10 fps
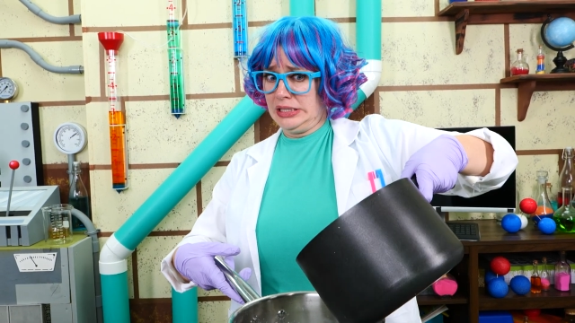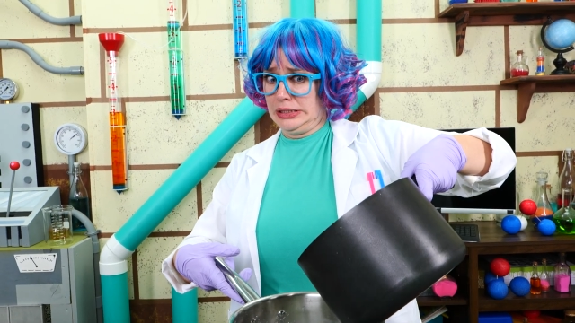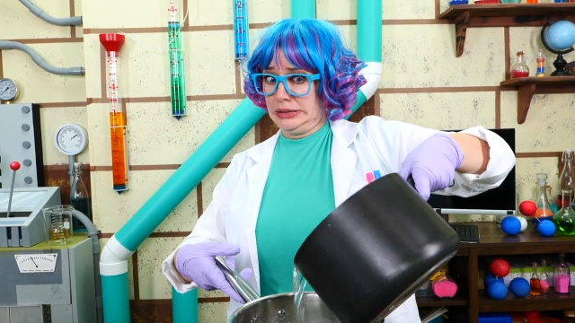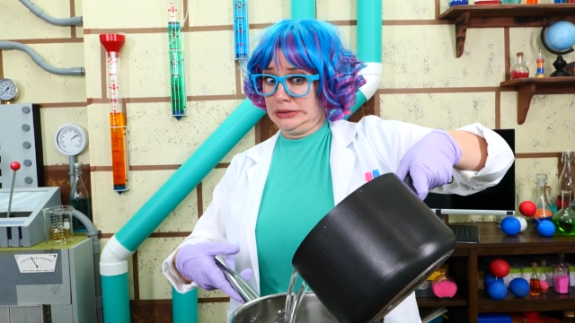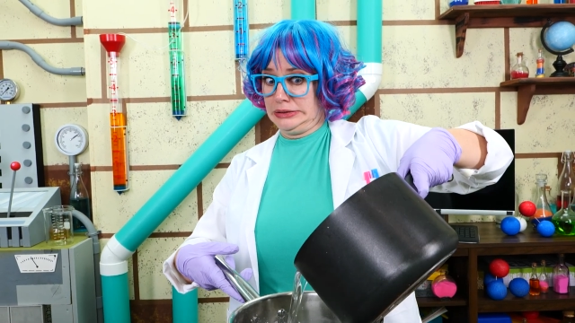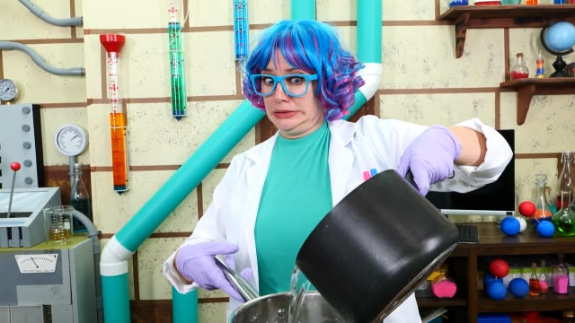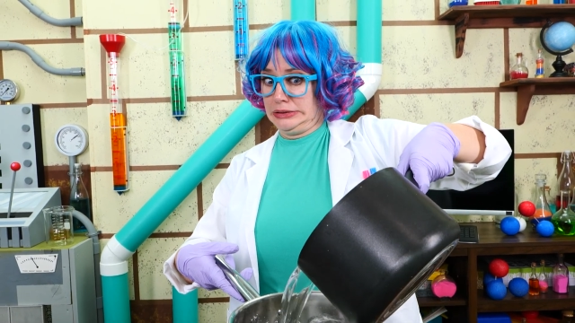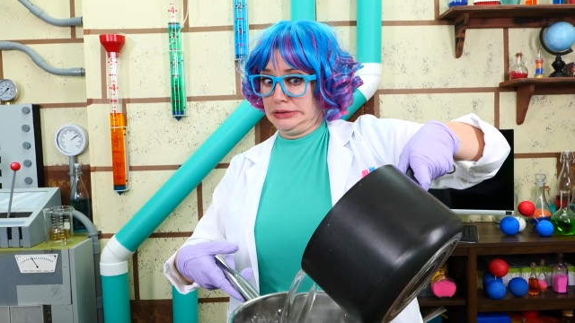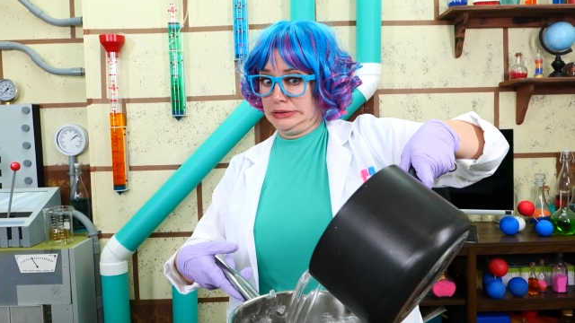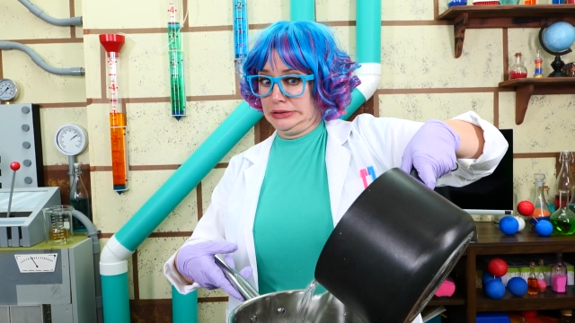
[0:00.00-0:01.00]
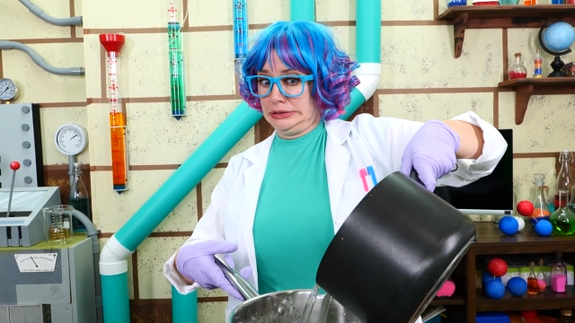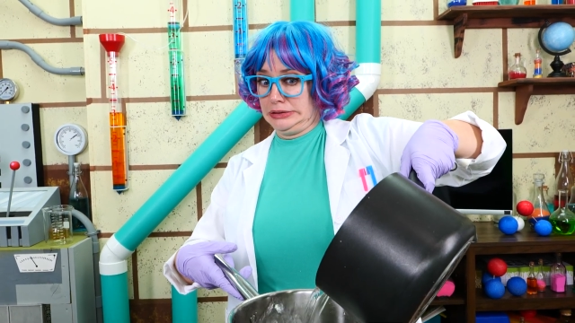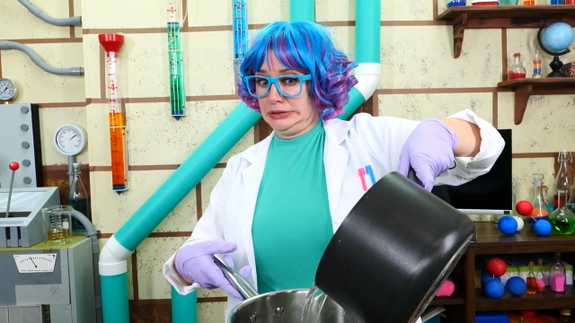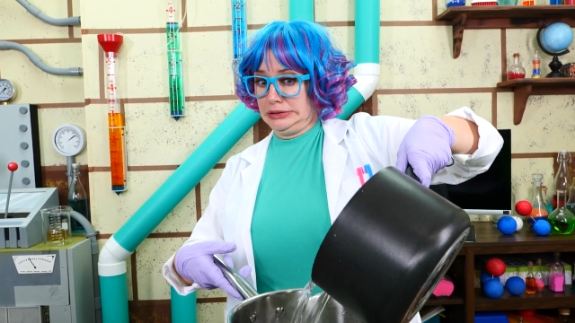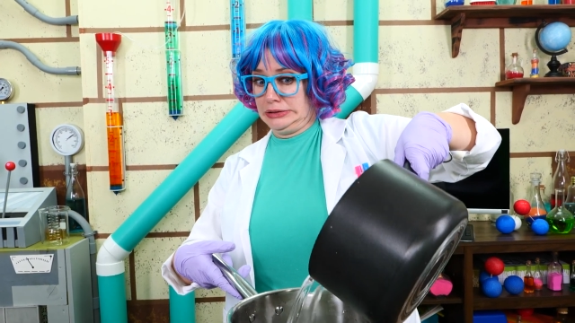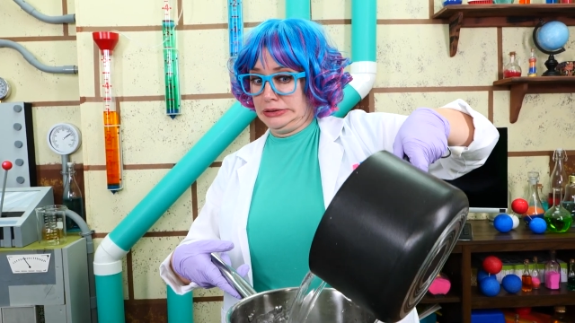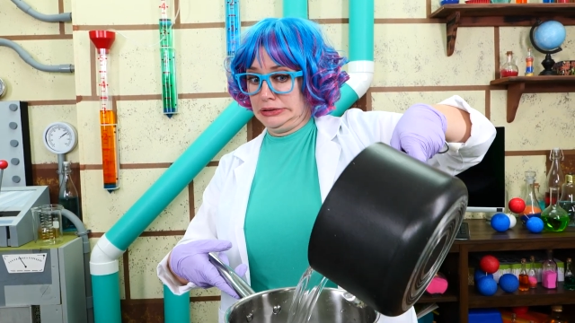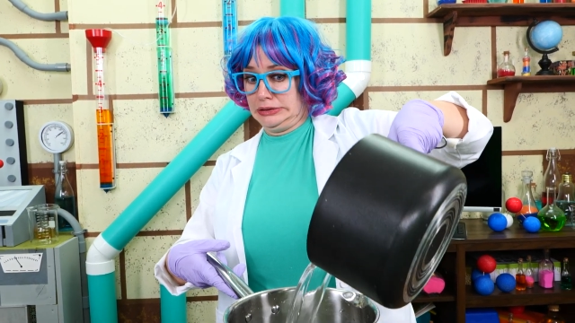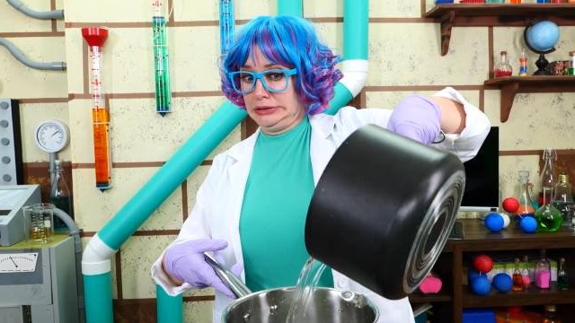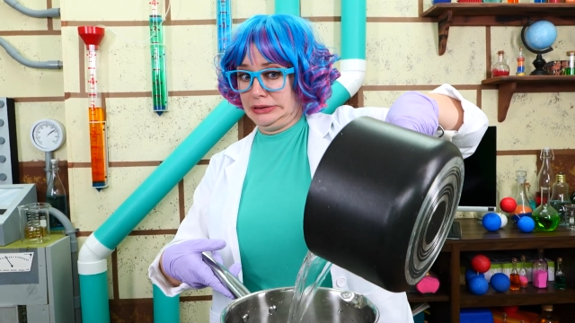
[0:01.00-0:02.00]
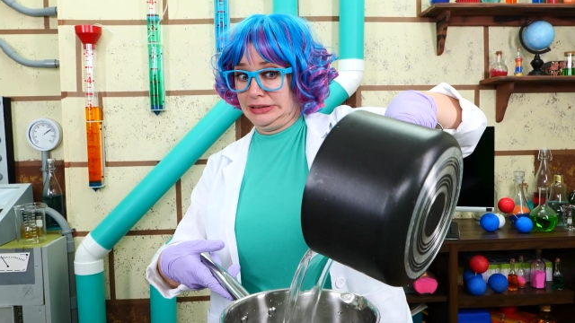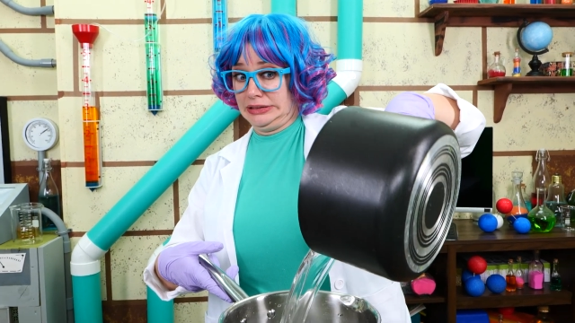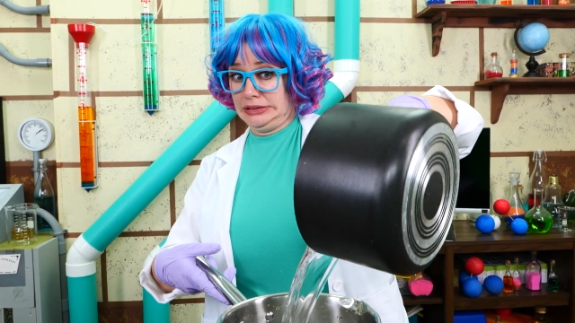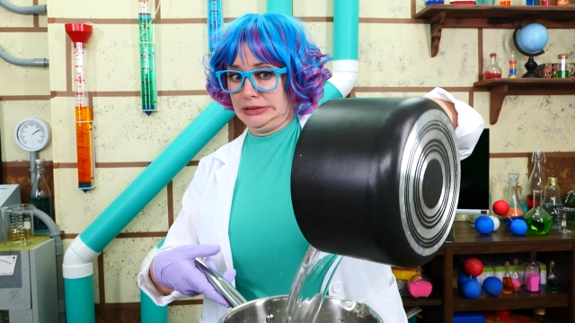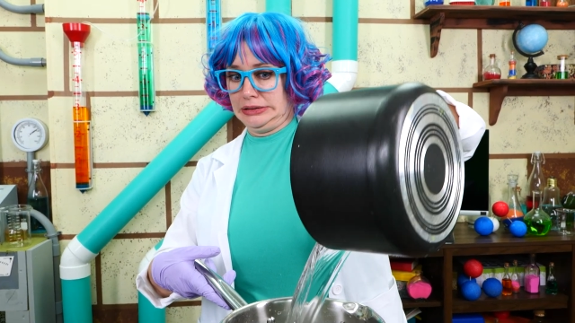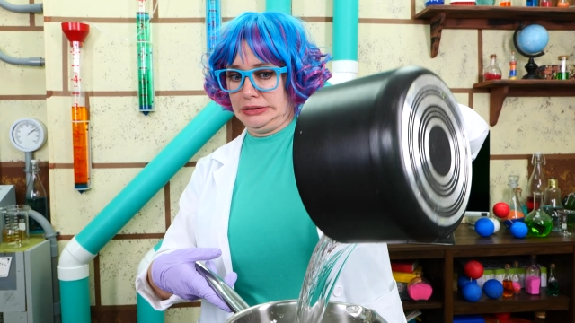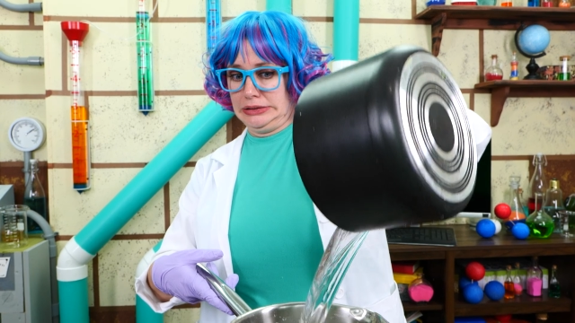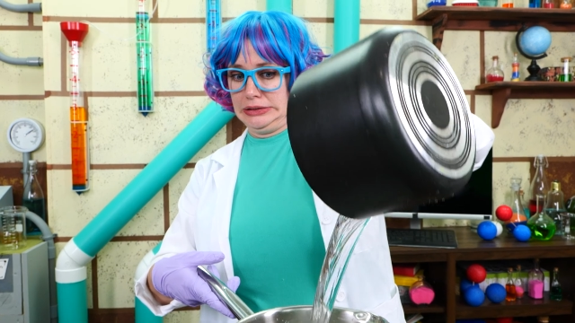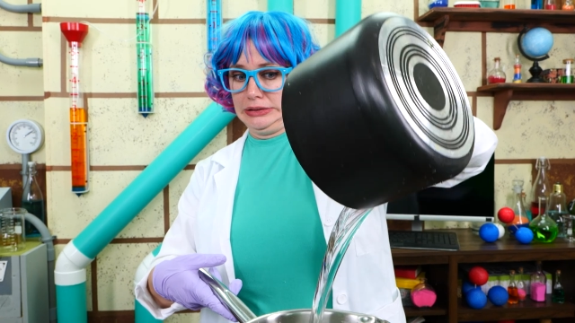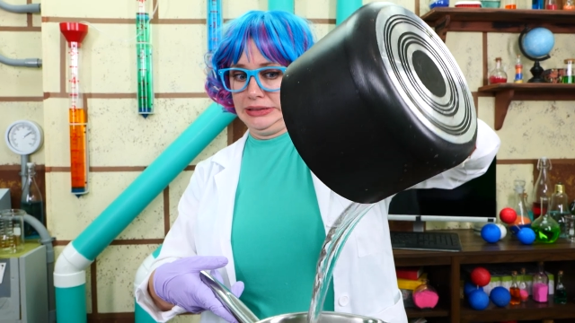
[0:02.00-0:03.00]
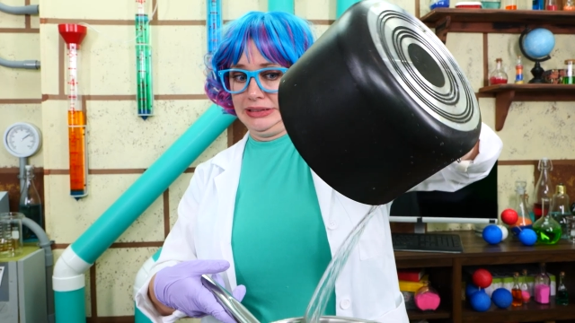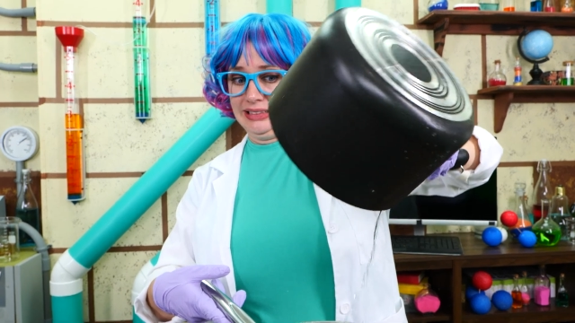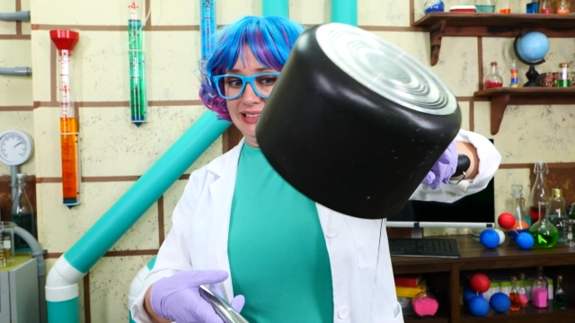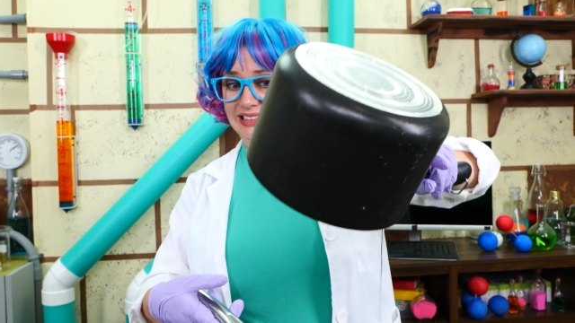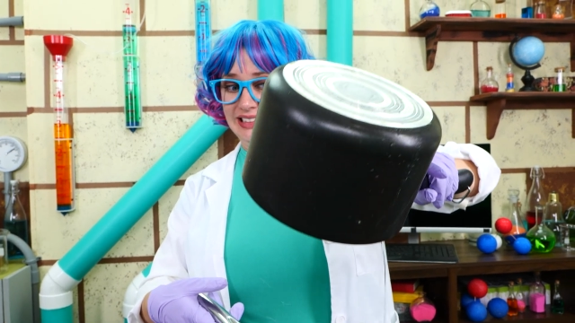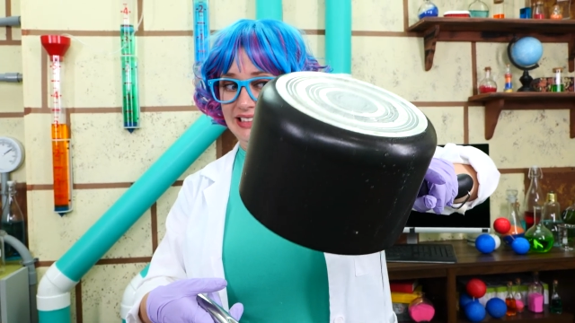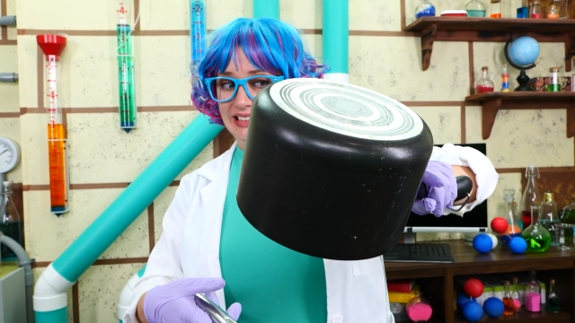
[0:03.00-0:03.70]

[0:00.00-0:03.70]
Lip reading: No one is speaking in this clip.